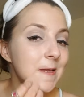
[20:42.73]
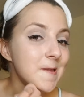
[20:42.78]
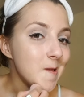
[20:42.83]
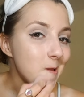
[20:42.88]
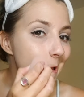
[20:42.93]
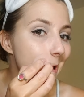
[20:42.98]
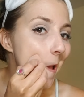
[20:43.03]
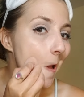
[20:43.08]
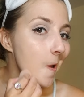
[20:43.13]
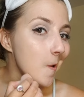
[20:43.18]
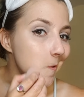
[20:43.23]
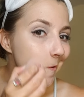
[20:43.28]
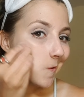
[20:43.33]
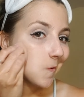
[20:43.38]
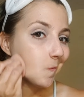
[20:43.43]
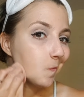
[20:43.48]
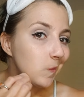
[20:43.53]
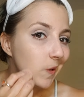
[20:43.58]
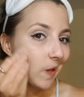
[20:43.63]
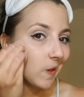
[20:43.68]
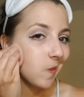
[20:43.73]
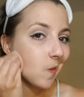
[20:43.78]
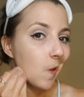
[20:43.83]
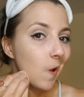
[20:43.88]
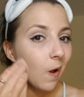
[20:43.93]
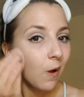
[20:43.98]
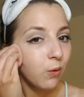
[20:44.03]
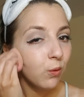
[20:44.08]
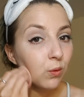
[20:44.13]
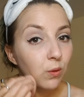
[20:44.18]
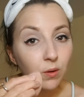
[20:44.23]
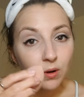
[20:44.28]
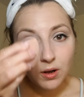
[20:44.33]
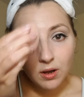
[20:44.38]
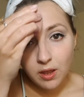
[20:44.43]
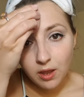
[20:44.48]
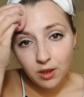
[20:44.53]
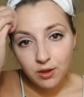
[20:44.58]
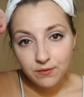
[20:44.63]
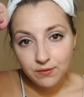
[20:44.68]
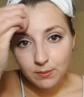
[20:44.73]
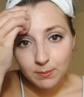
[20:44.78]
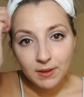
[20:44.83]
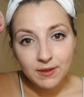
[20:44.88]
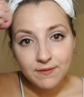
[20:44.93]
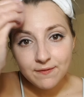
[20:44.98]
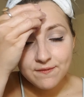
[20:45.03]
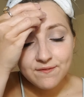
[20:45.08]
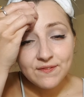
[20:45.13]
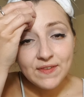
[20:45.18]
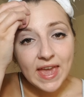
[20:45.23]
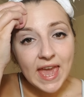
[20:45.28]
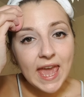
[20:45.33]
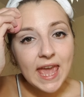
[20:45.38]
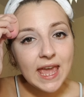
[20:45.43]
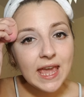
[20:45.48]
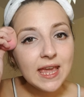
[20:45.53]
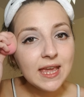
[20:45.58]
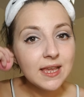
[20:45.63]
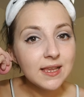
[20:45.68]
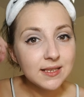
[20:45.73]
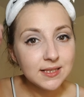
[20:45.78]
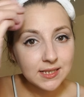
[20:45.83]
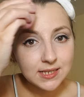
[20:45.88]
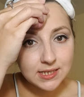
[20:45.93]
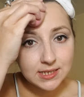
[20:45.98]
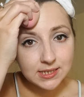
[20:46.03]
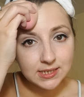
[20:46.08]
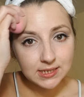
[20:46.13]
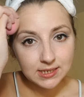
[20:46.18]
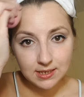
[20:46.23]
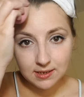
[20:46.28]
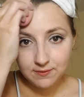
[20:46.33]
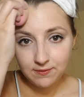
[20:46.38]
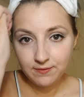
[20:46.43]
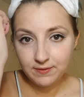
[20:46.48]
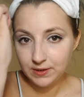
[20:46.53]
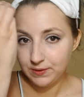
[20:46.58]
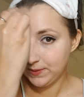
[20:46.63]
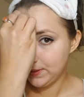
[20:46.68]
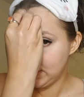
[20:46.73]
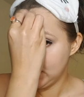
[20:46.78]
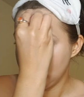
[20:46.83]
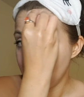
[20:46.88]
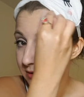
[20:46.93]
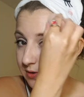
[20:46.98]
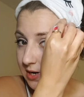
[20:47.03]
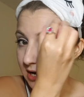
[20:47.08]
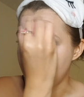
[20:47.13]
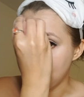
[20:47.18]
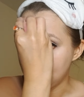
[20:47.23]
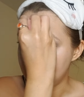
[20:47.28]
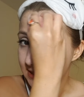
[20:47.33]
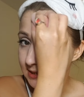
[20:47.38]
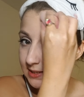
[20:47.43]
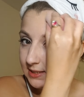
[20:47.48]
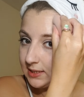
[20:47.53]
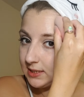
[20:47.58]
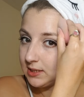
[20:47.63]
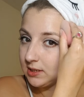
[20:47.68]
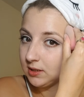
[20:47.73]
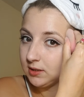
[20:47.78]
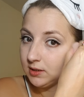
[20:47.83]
So yeah, just blend that all over my face. Feels so nice.